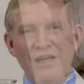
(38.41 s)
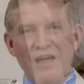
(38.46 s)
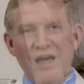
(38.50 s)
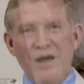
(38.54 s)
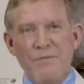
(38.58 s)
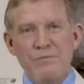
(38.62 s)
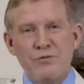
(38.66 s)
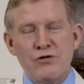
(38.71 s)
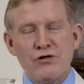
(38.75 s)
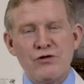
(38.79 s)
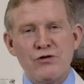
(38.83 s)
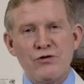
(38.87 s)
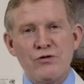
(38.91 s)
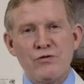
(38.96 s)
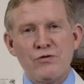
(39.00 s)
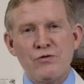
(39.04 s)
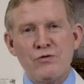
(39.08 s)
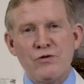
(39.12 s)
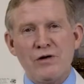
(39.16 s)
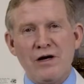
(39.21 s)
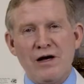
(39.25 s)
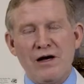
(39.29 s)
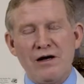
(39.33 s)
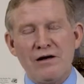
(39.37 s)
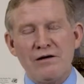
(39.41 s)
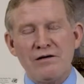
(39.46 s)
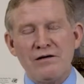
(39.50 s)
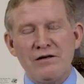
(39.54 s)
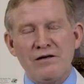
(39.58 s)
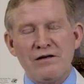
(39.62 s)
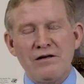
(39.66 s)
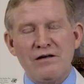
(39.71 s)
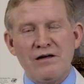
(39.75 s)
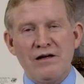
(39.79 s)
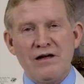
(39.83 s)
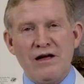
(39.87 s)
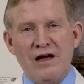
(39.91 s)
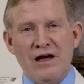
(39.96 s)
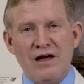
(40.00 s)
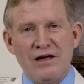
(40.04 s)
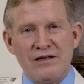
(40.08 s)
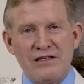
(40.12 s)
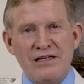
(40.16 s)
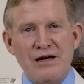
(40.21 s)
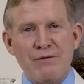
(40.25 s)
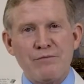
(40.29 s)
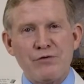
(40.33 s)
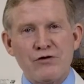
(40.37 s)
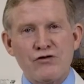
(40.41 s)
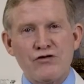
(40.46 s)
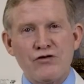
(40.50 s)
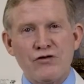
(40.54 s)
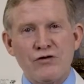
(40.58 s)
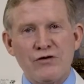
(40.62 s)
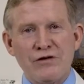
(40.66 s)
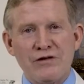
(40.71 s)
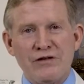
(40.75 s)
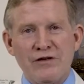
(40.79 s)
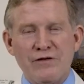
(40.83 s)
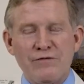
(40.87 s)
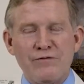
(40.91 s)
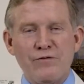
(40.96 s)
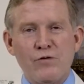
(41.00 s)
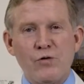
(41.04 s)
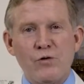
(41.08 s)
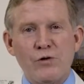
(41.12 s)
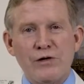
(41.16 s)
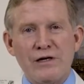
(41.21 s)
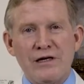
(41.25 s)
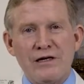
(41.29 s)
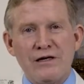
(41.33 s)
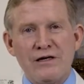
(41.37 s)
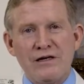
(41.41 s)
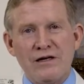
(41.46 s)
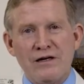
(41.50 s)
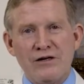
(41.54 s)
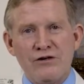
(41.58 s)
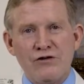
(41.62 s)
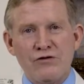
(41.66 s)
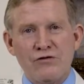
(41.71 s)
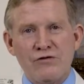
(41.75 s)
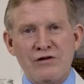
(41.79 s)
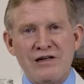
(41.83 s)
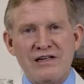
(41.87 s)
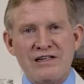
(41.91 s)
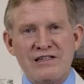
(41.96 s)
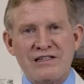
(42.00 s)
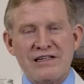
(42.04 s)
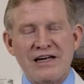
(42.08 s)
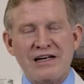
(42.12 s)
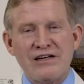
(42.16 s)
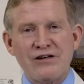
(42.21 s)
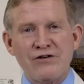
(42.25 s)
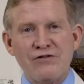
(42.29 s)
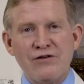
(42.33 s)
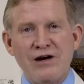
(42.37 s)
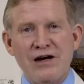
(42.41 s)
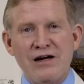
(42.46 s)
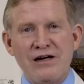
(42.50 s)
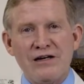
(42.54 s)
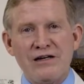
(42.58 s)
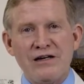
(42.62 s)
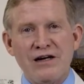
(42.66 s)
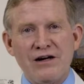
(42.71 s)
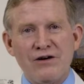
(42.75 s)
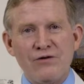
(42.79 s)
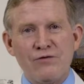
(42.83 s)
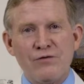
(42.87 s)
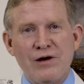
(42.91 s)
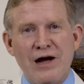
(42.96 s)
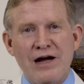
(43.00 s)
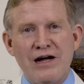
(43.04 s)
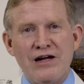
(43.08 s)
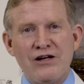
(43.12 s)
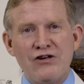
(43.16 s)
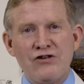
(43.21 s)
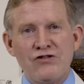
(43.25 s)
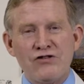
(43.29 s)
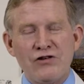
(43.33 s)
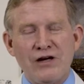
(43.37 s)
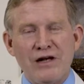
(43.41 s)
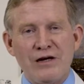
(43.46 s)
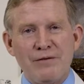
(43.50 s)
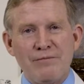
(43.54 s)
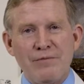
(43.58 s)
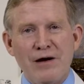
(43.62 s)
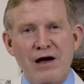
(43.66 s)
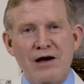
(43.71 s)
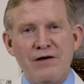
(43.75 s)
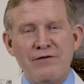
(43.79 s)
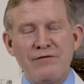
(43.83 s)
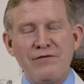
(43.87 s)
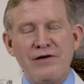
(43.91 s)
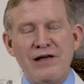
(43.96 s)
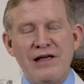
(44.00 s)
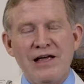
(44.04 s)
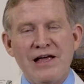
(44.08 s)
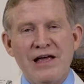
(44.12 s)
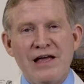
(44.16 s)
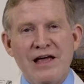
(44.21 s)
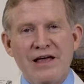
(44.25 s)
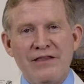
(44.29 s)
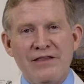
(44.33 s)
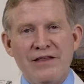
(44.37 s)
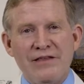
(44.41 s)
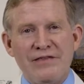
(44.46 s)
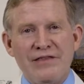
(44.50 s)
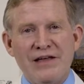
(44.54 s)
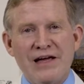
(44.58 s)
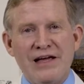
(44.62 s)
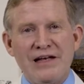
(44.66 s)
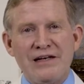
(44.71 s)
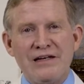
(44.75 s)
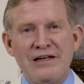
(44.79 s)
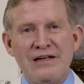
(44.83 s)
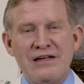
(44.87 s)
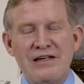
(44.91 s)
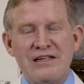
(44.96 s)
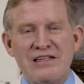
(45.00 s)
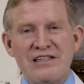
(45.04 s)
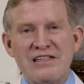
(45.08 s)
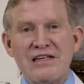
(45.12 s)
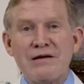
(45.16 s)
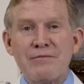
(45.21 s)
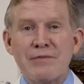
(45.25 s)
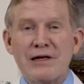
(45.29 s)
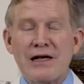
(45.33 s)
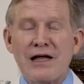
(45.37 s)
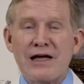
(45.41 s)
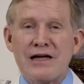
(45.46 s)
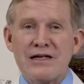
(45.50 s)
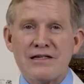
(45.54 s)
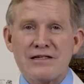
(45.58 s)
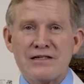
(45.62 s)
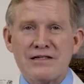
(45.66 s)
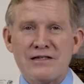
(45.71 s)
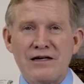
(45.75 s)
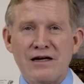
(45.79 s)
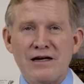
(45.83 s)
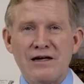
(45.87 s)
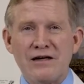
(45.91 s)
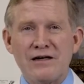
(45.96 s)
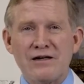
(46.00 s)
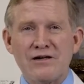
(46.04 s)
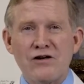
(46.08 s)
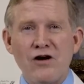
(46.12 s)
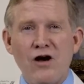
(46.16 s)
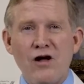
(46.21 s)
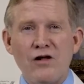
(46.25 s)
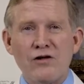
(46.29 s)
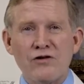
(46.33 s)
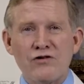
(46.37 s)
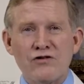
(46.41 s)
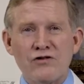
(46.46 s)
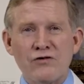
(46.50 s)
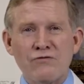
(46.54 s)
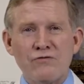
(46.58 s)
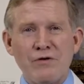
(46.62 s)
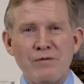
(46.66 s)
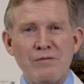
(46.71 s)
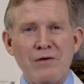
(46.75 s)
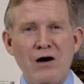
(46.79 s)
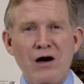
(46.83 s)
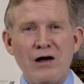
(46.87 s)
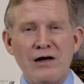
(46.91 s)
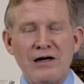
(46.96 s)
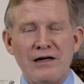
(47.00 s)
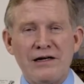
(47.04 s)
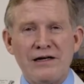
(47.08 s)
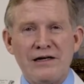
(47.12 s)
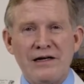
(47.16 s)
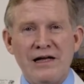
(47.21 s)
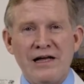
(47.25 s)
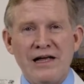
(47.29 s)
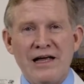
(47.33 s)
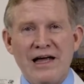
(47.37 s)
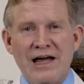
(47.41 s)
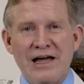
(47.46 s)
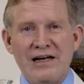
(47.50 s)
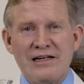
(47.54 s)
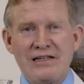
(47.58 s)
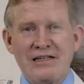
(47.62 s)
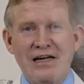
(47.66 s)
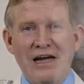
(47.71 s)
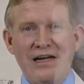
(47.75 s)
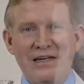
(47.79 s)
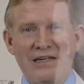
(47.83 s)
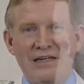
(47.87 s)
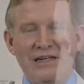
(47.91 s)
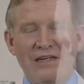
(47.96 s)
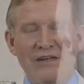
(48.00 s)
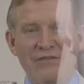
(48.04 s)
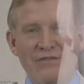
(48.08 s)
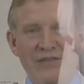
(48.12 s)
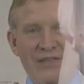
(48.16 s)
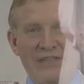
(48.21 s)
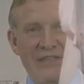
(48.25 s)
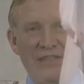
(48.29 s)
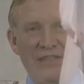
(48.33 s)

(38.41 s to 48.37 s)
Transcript: up to a temperature in the 40 degrees centigrade range and above, that then stimulates collagen remodeling and tightening of the